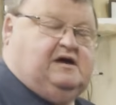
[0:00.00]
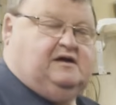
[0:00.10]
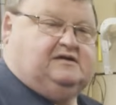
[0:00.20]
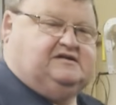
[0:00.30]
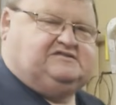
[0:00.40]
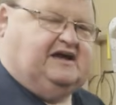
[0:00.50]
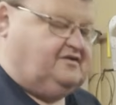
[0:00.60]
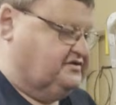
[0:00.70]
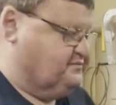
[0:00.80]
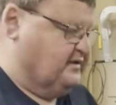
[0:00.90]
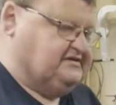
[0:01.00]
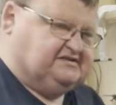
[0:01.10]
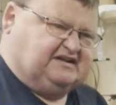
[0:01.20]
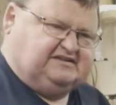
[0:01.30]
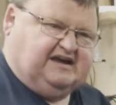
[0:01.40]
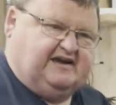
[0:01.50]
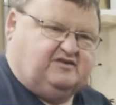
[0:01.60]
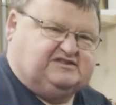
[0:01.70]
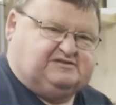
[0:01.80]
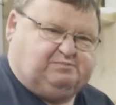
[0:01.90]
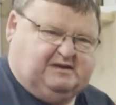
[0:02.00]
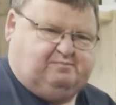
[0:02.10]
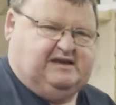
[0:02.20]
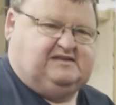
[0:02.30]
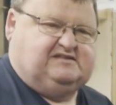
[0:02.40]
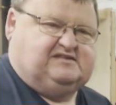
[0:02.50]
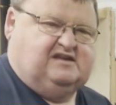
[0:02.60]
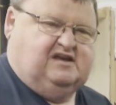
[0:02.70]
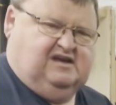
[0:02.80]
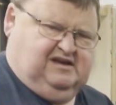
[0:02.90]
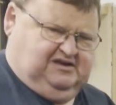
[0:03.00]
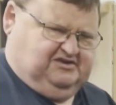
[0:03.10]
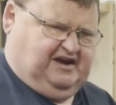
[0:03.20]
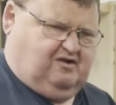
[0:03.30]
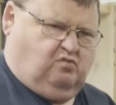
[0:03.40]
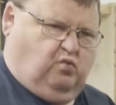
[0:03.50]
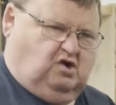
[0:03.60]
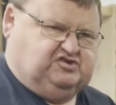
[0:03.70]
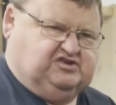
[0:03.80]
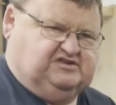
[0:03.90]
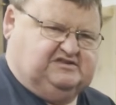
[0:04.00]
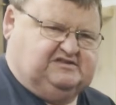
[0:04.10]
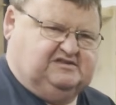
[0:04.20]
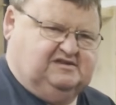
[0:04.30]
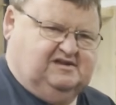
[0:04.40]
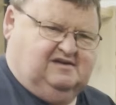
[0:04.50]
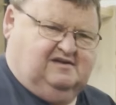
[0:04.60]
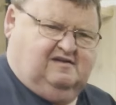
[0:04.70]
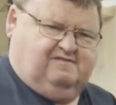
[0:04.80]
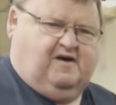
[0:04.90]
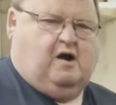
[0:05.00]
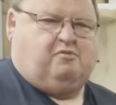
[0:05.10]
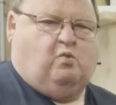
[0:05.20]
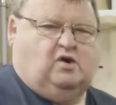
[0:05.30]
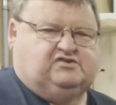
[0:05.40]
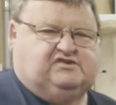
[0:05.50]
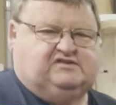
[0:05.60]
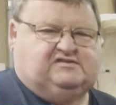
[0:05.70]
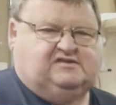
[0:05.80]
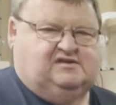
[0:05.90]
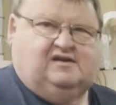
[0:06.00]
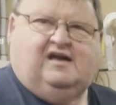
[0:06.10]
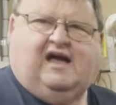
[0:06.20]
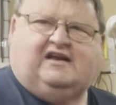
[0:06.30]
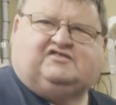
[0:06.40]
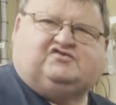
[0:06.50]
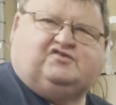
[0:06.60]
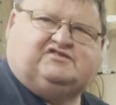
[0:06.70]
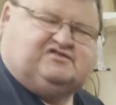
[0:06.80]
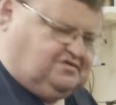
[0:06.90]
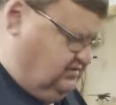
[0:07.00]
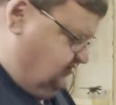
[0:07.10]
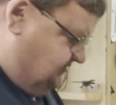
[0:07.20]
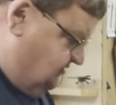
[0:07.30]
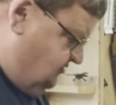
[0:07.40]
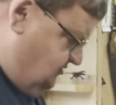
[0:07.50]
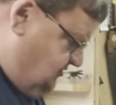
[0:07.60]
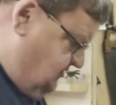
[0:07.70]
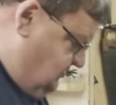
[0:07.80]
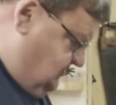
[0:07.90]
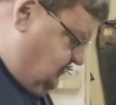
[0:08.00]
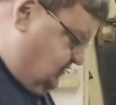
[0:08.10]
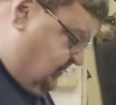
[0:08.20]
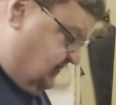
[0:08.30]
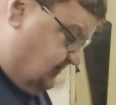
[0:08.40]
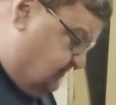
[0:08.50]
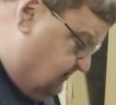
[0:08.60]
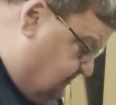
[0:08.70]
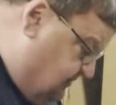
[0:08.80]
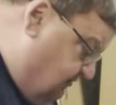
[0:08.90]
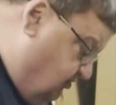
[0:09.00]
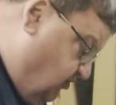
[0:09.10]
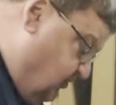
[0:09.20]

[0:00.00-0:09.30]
a container of springs, a container of split pins, a container of washers, fibre washers, and assorted screws. and they were all